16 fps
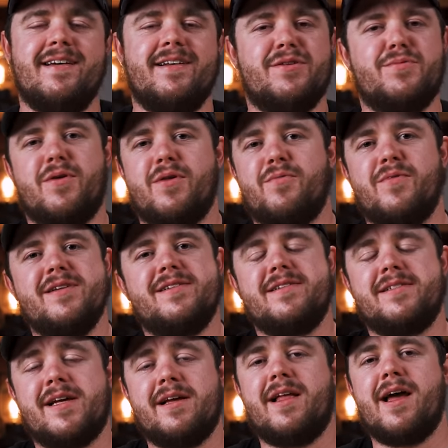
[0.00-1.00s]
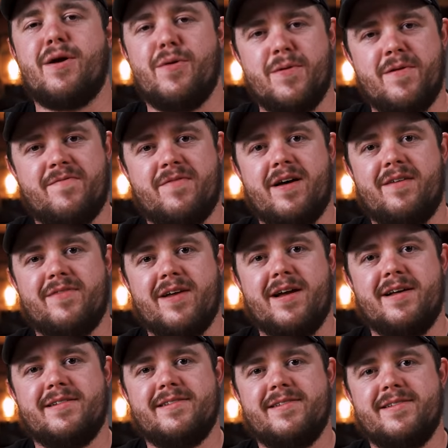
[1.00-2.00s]
It's one of the reasons I like going to Five
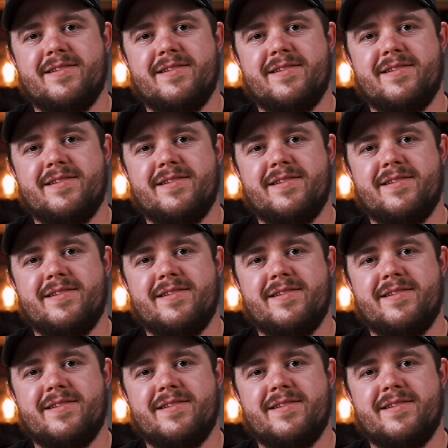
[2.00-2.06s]
Guys is